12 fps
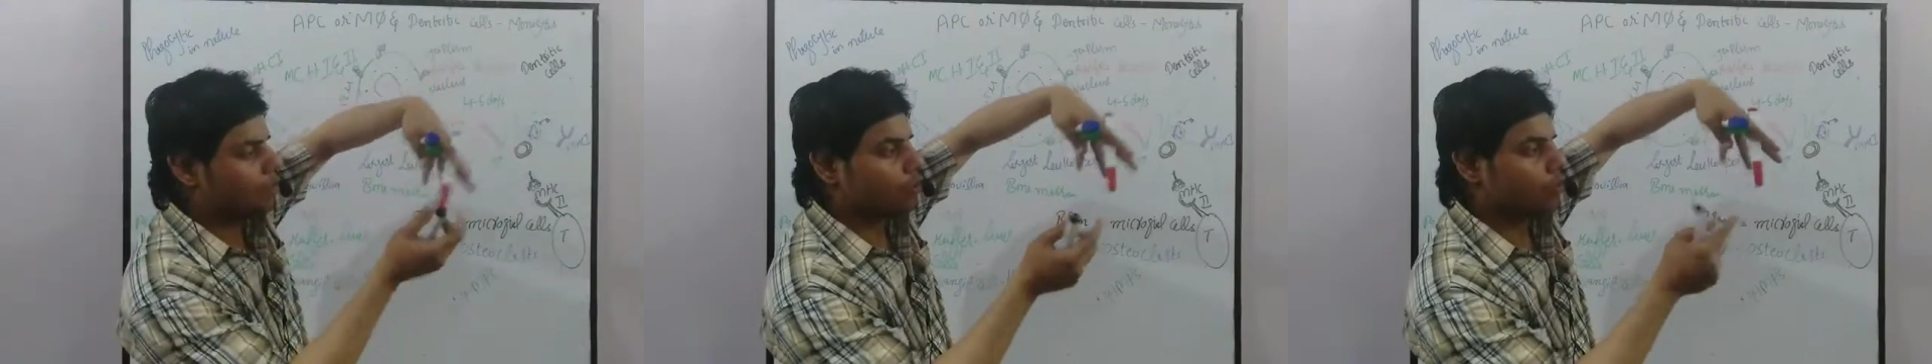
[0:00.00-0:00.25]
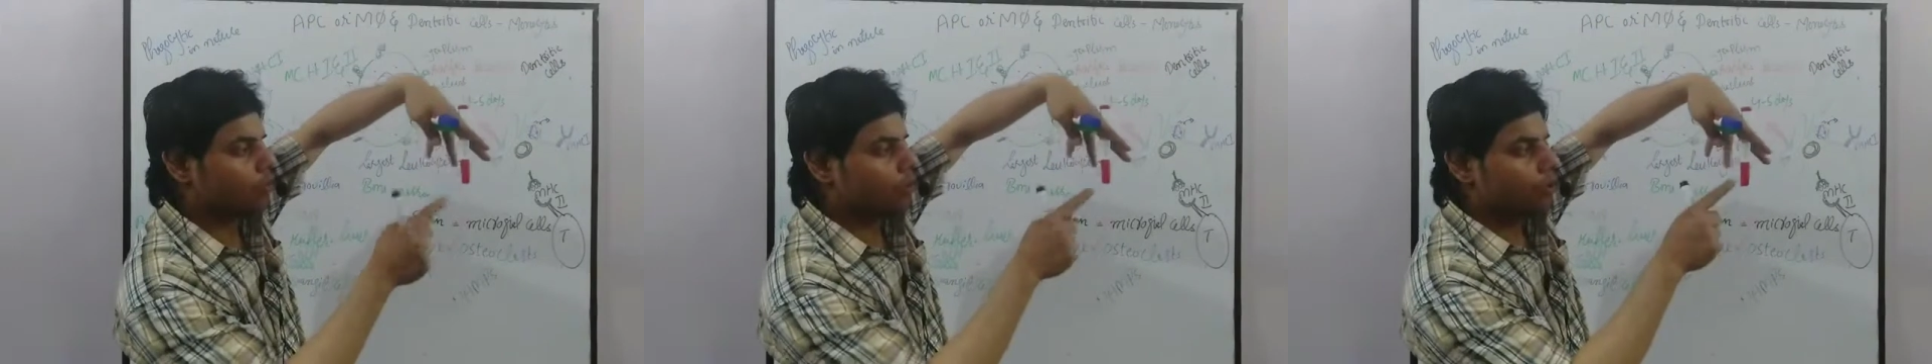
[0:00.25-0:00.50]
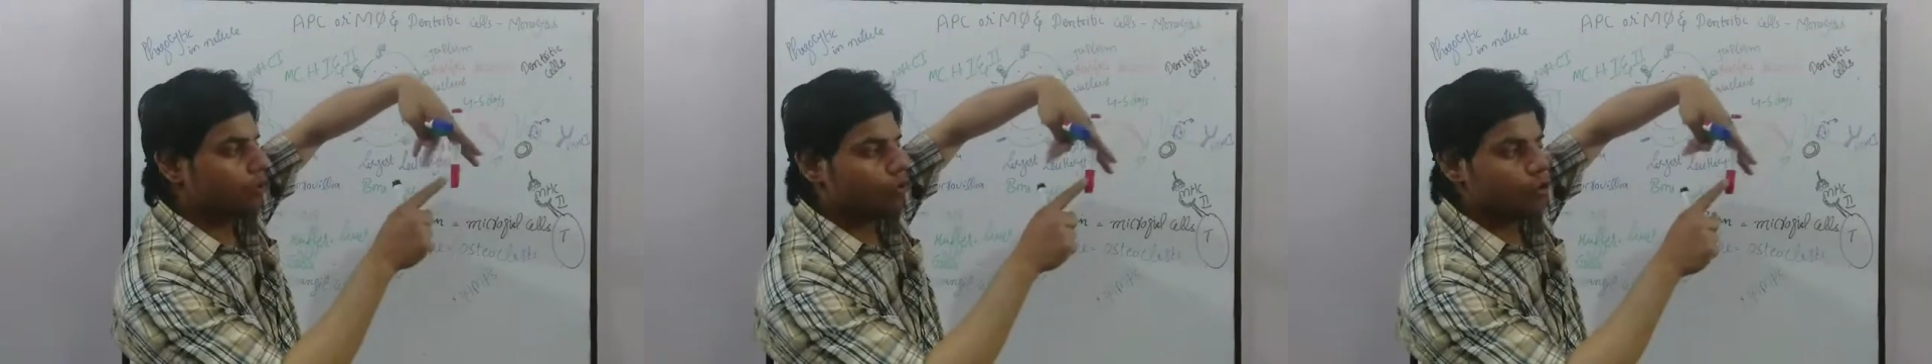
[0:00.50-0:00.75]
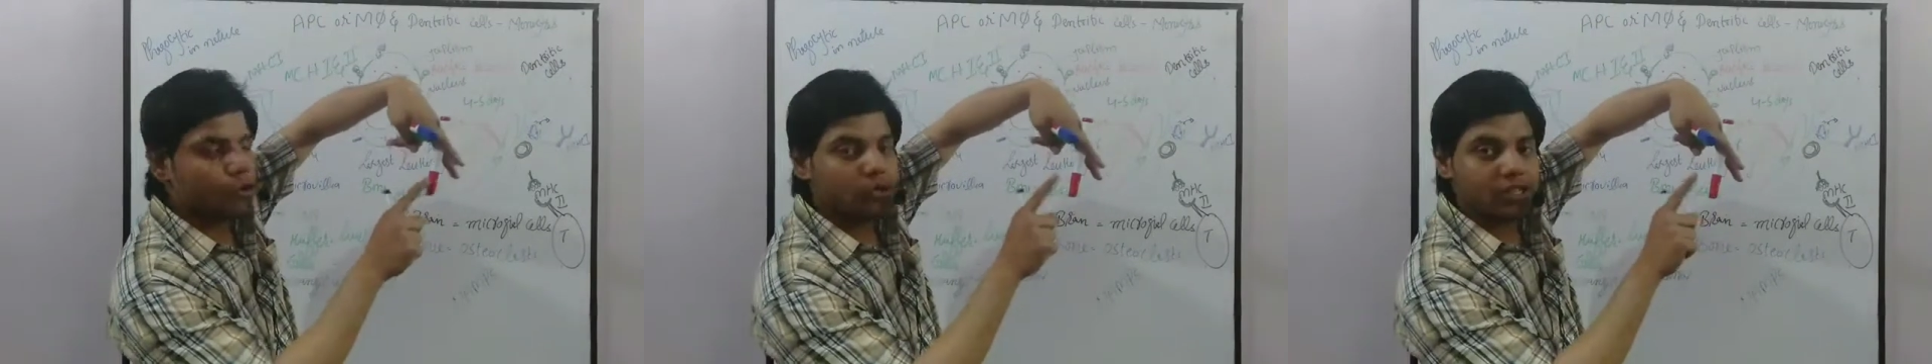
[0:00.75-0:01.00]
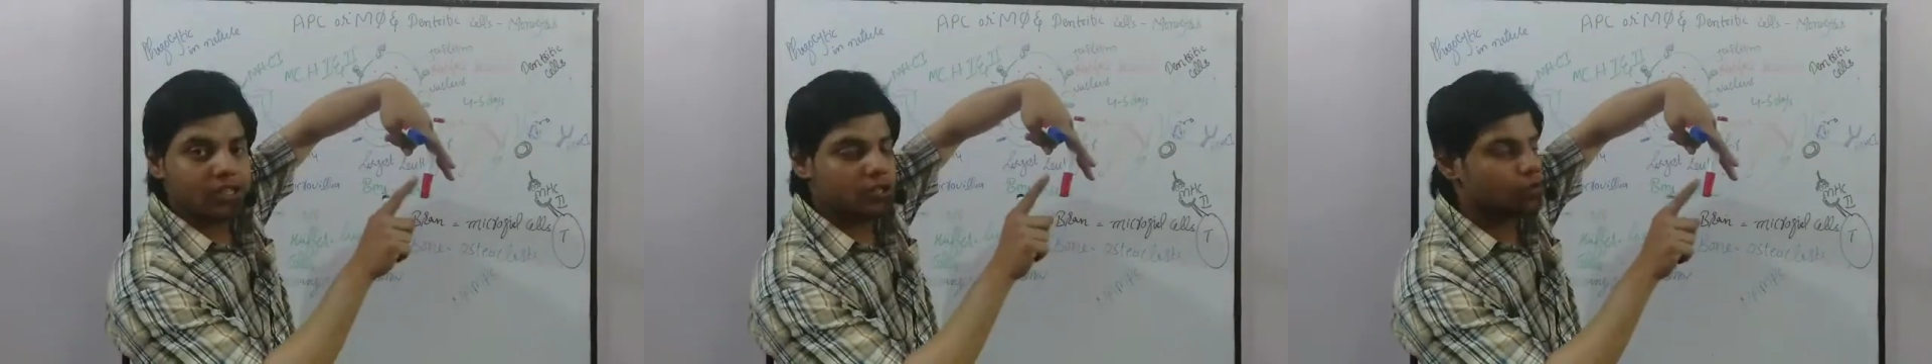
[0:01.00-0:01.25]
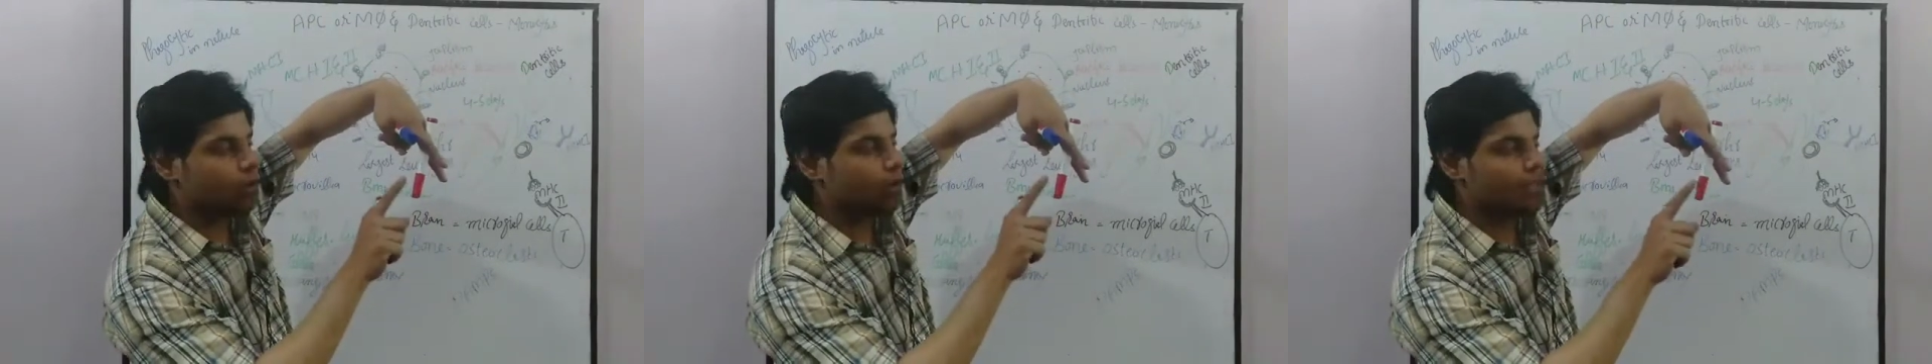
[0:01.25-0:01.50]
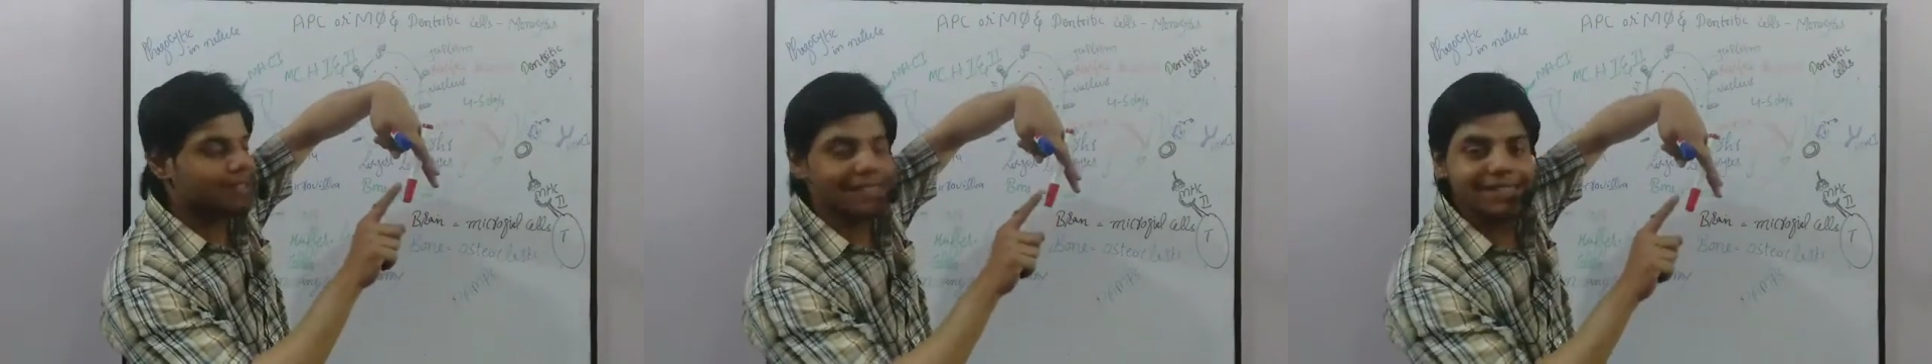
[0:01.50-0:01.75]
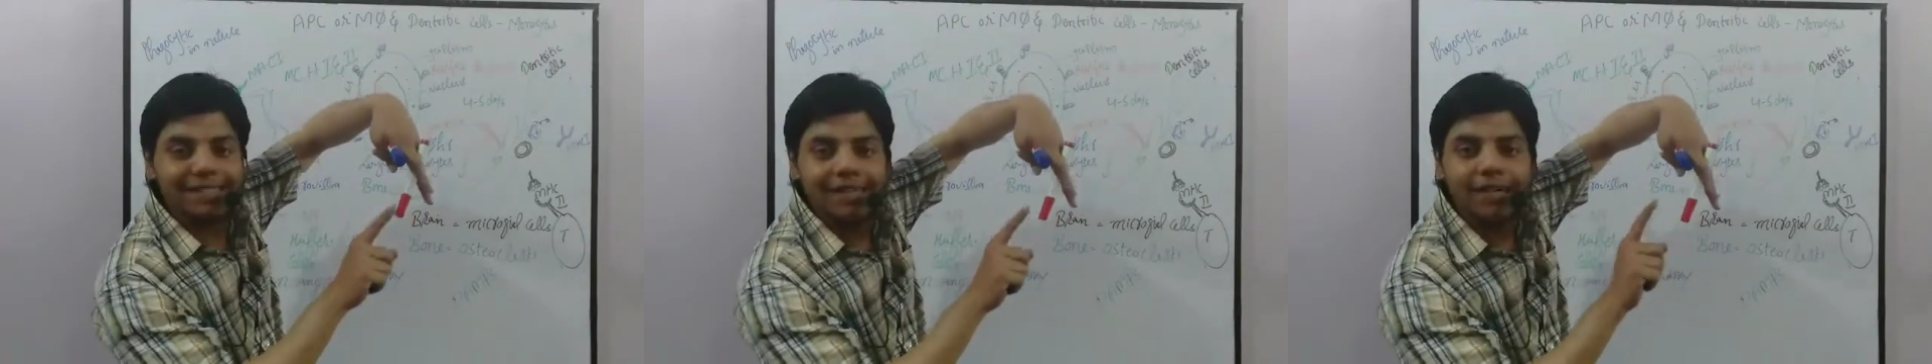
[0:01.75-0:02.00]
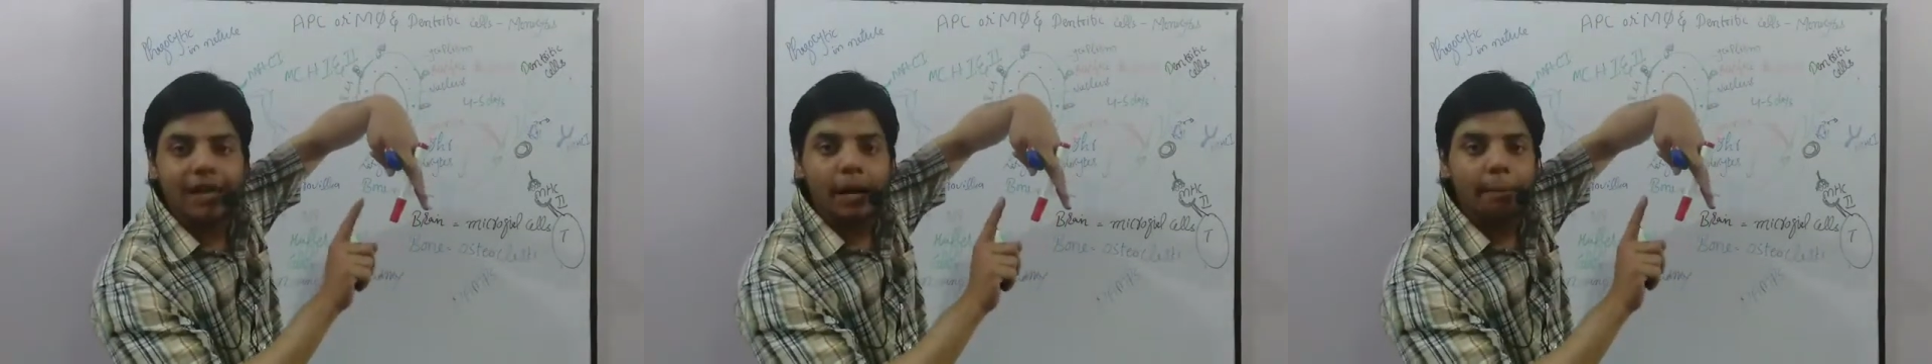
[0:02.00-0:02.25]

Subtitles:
of, this is the